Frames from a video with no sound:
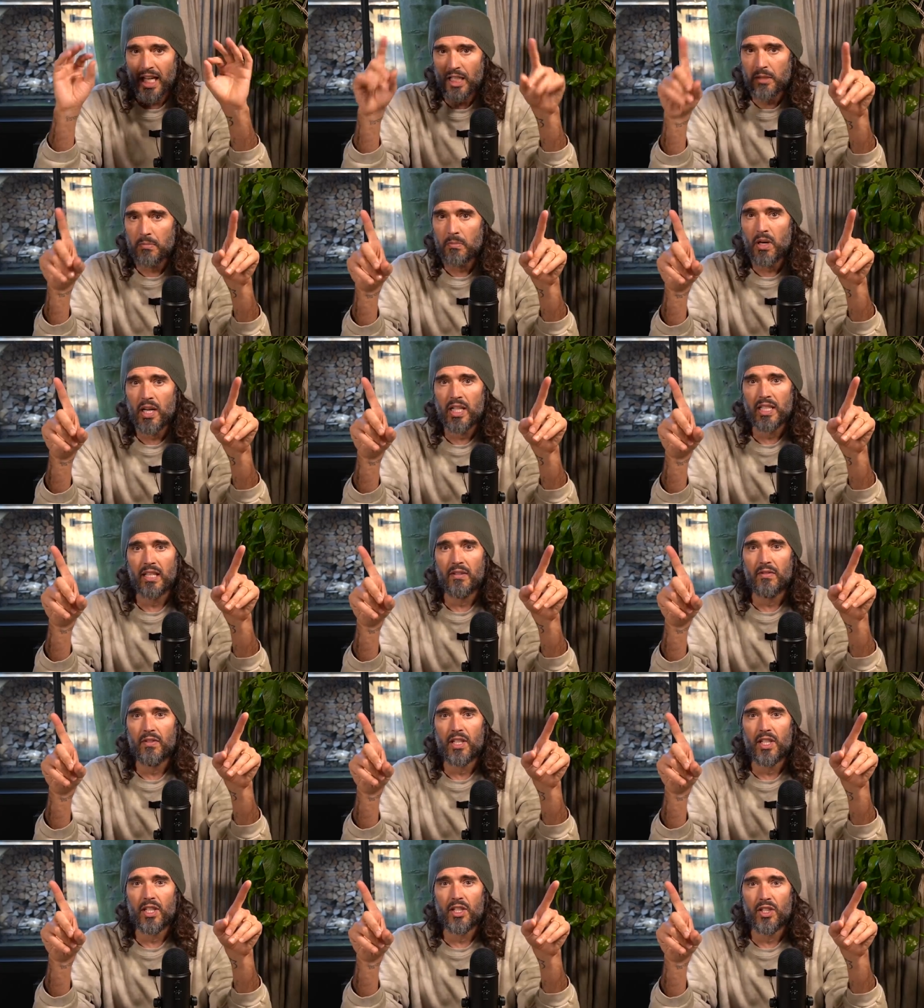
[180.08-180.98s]
That's my
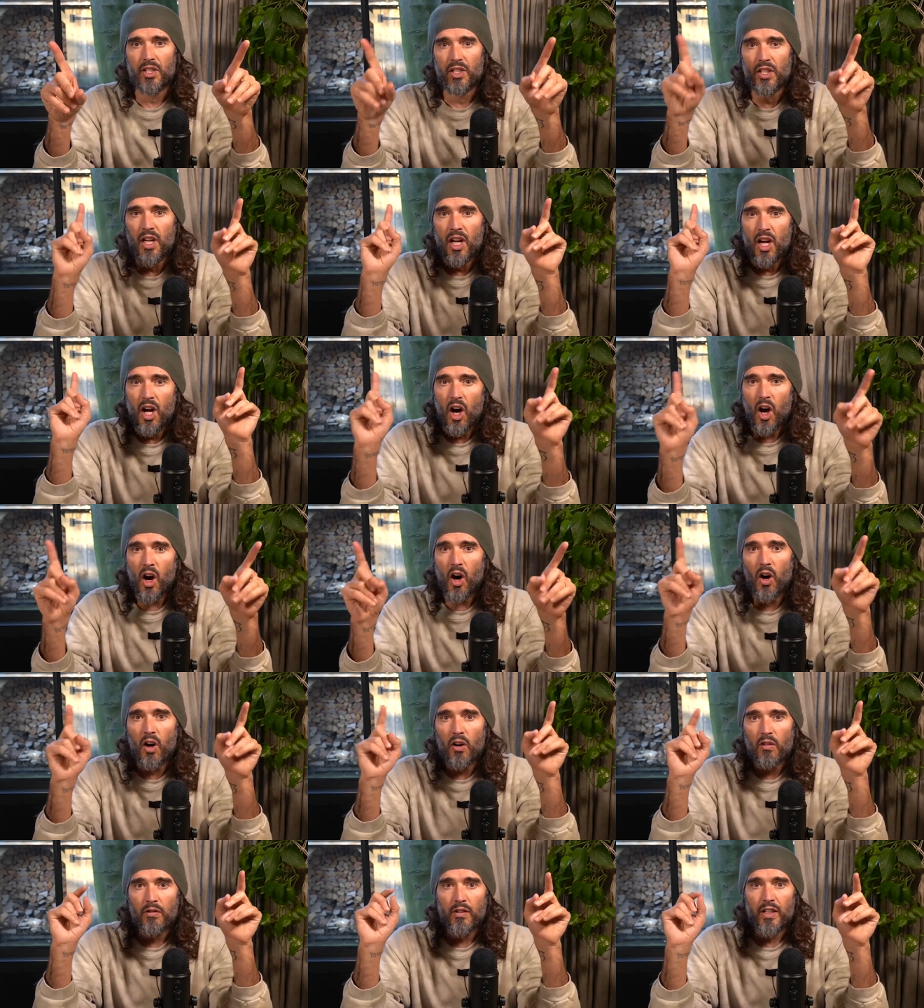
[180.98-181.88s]
definition
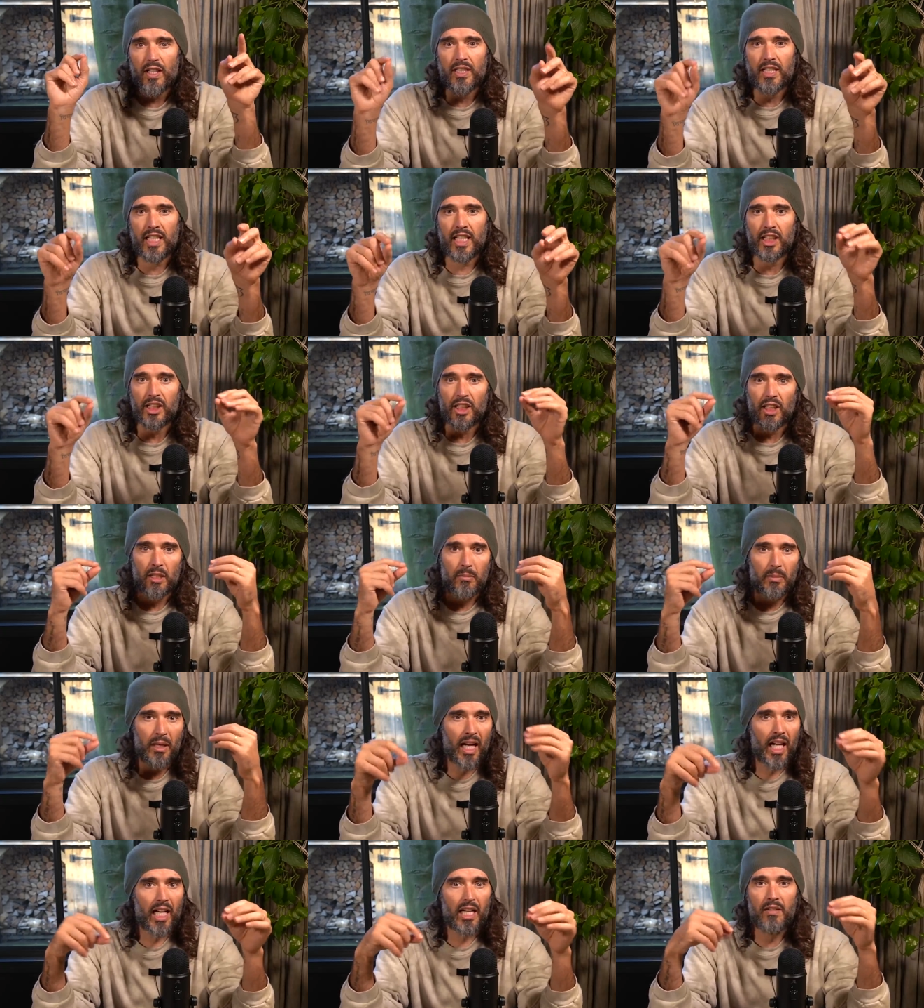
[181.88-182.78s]
of addiction, a
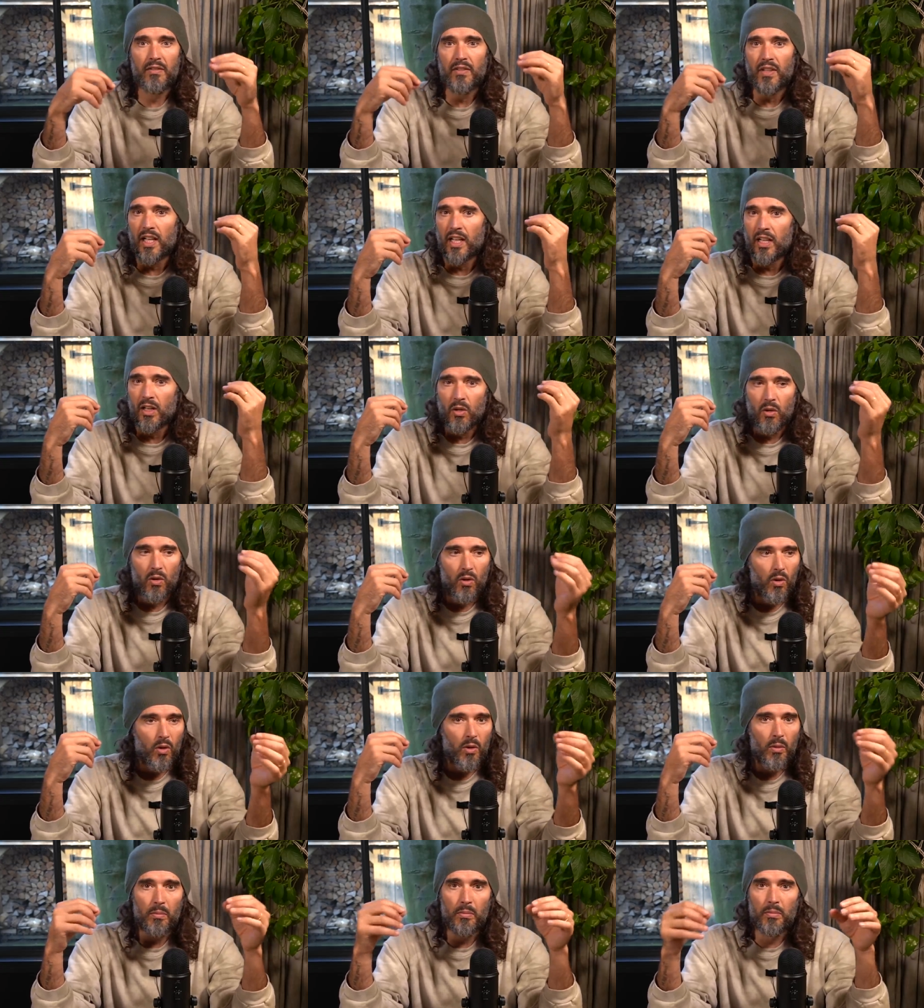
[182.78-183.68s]
behavior
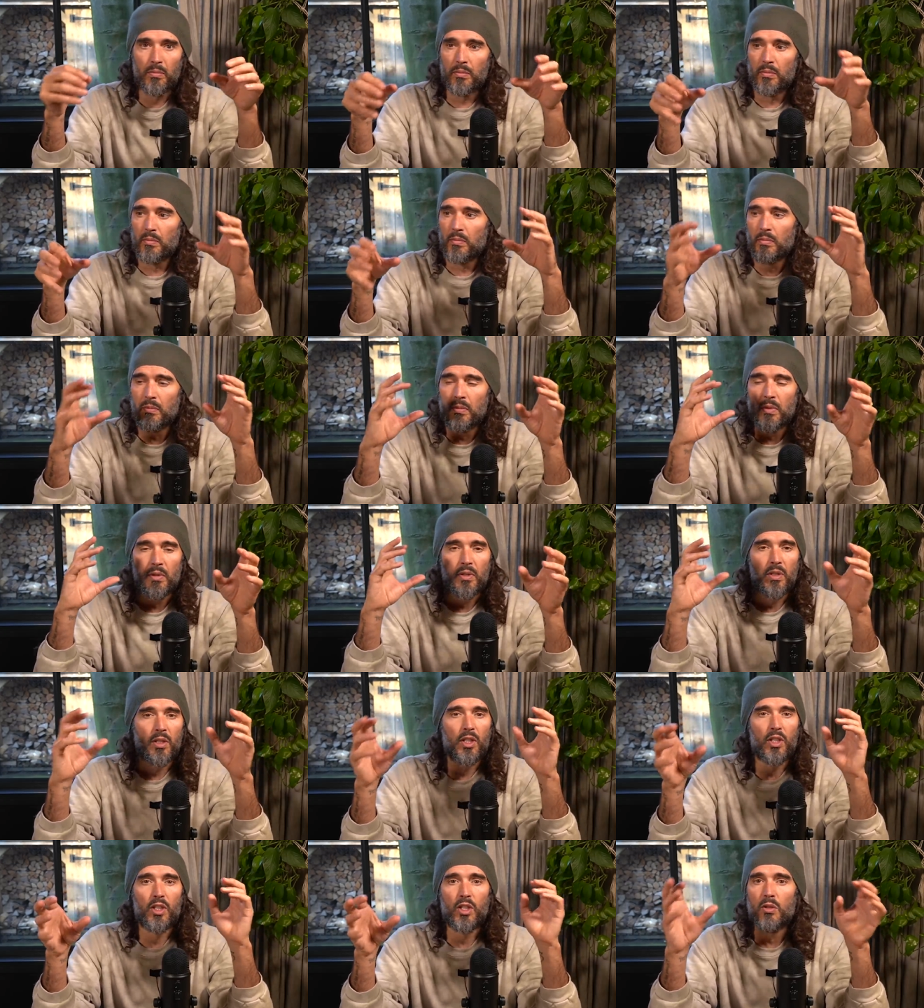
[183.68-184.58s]
or
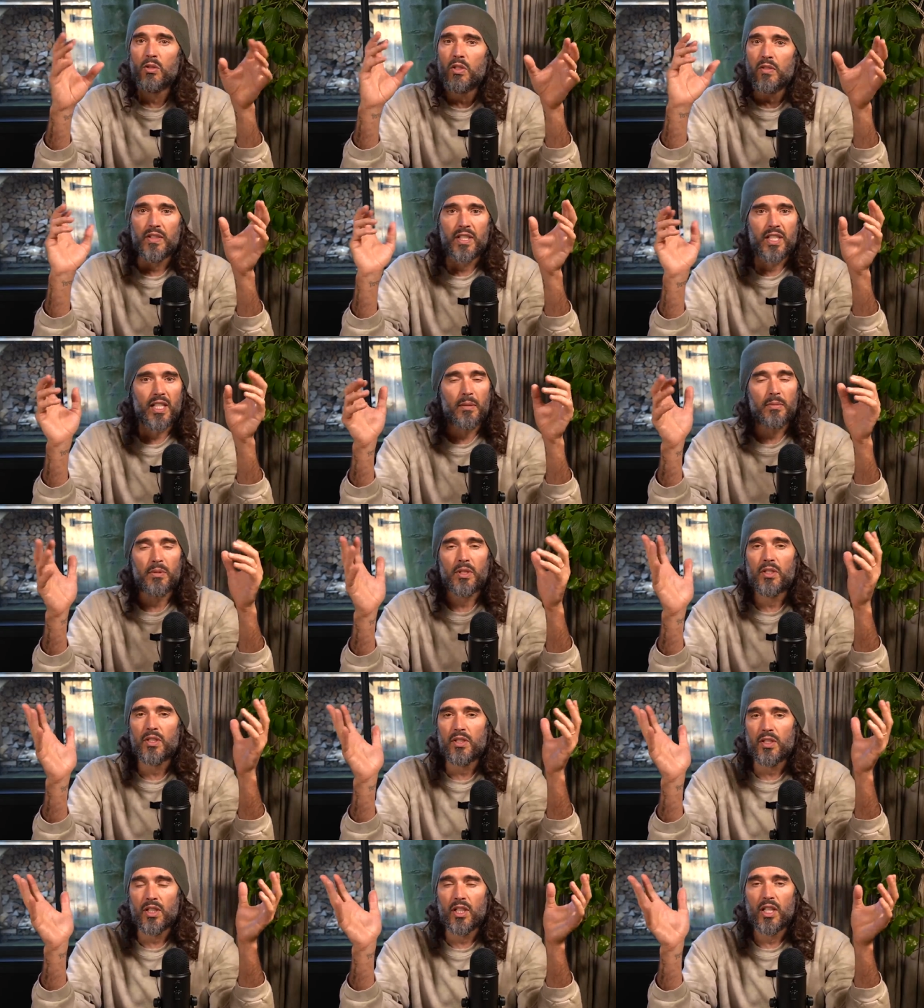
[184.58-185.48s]
use of a
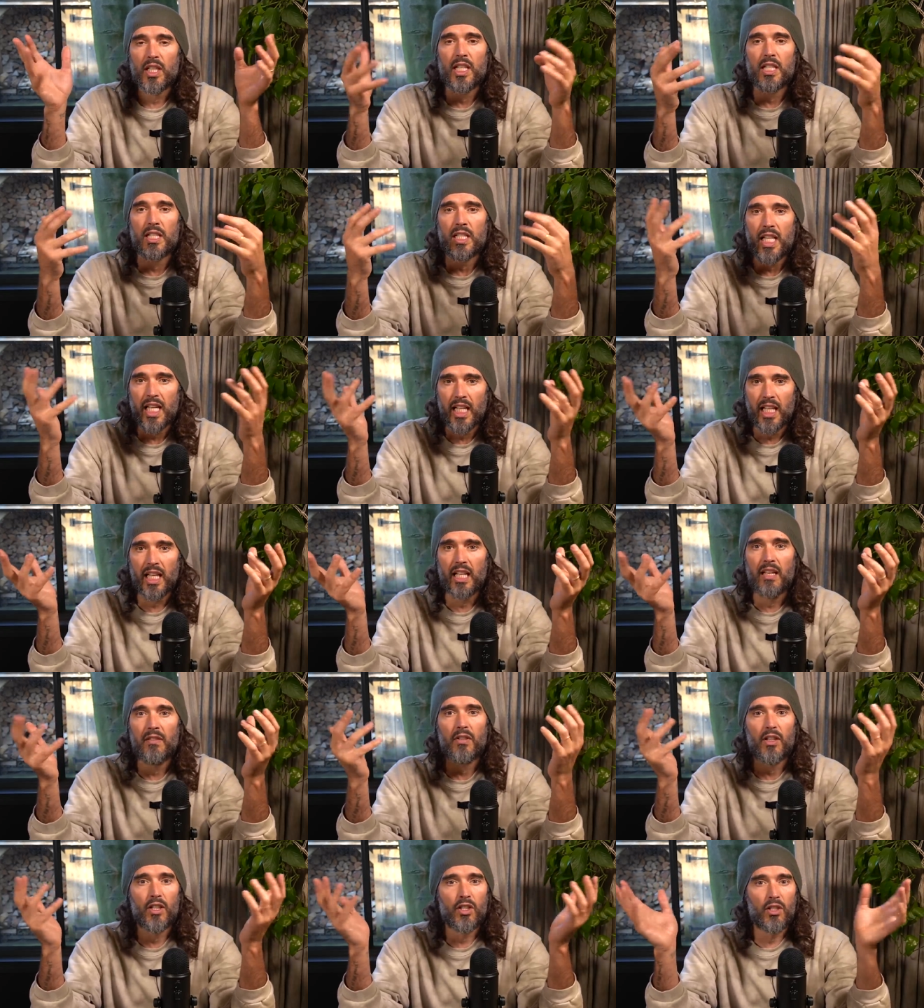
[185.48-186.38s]
substance that is
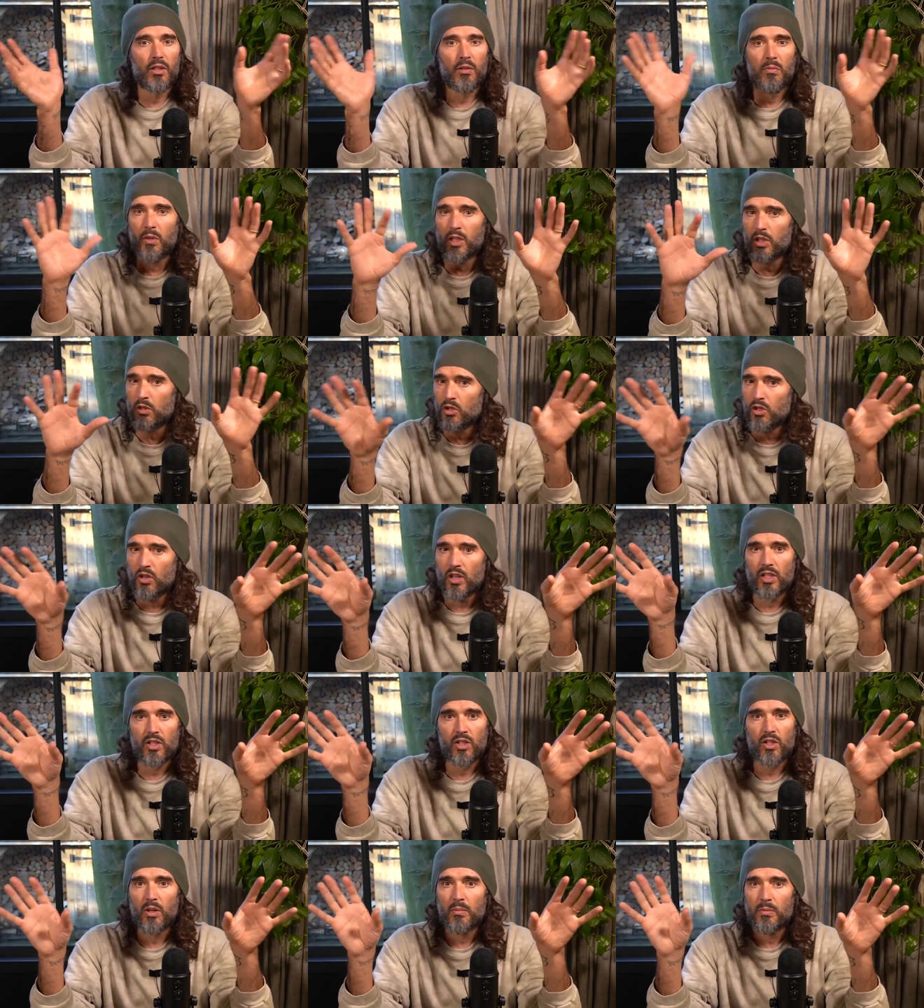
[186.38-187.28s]
negative, and when you try
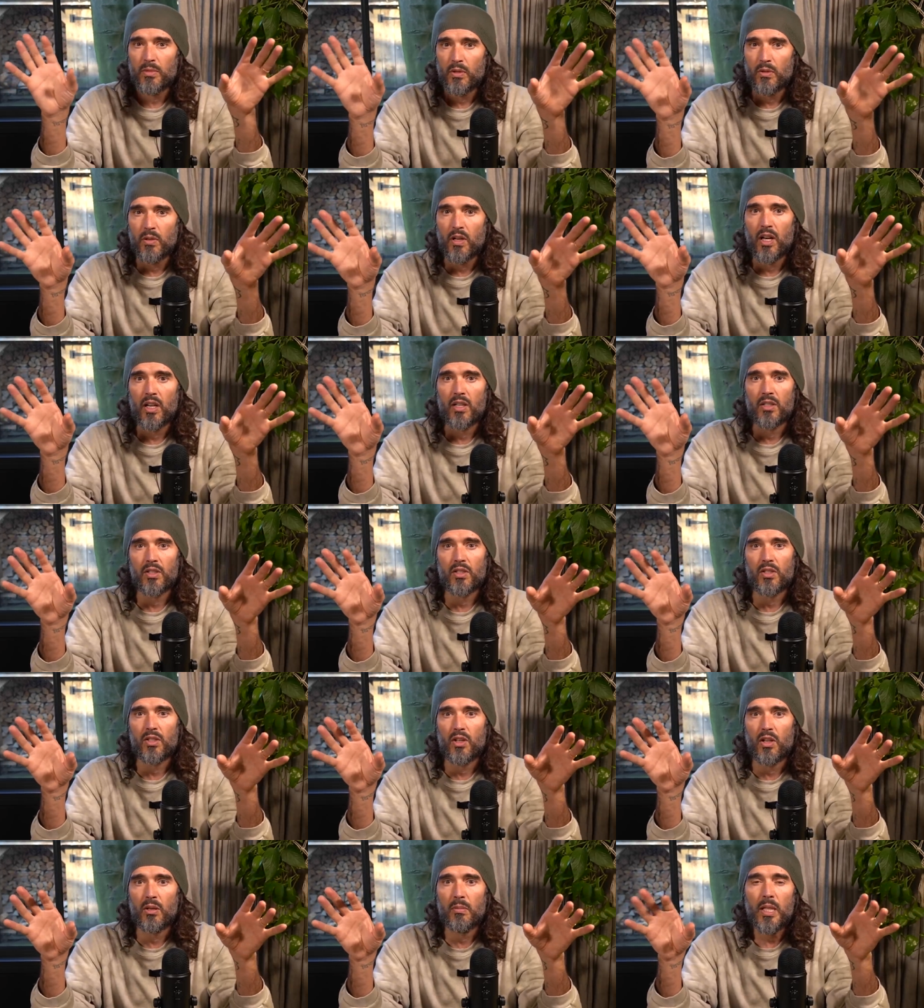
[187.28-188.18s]
and stop, you can't
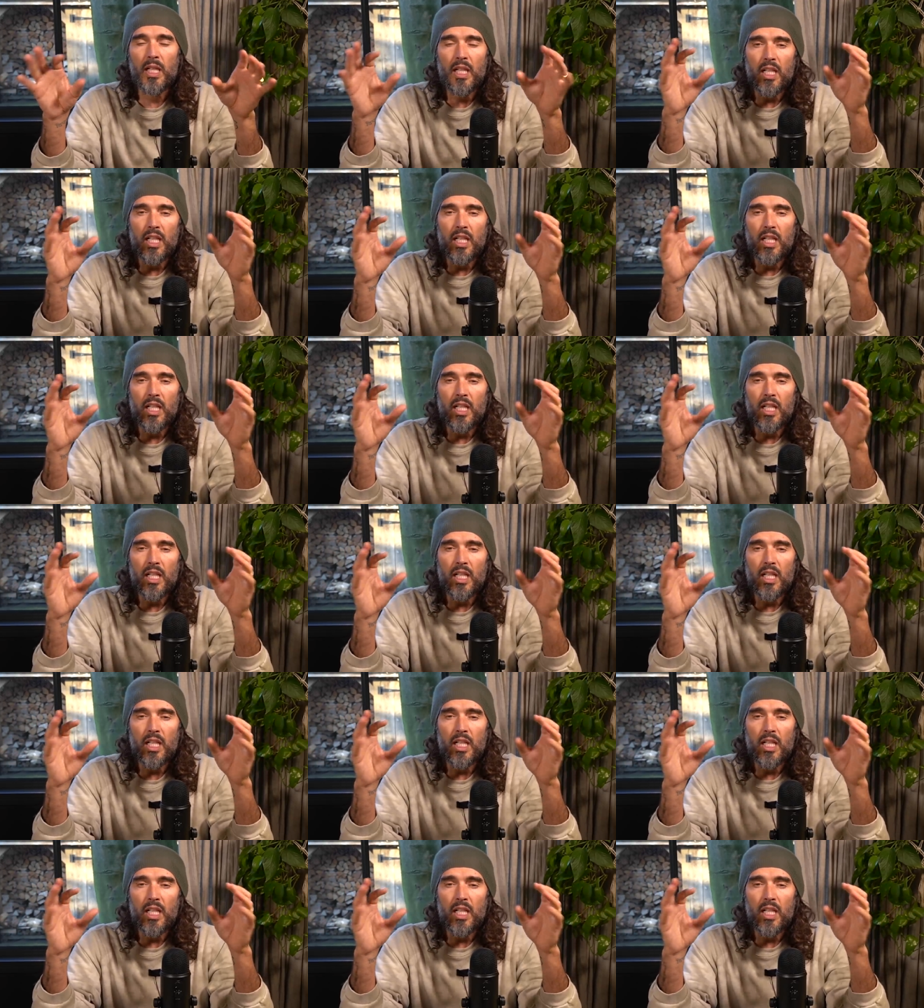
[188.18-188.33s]
stop.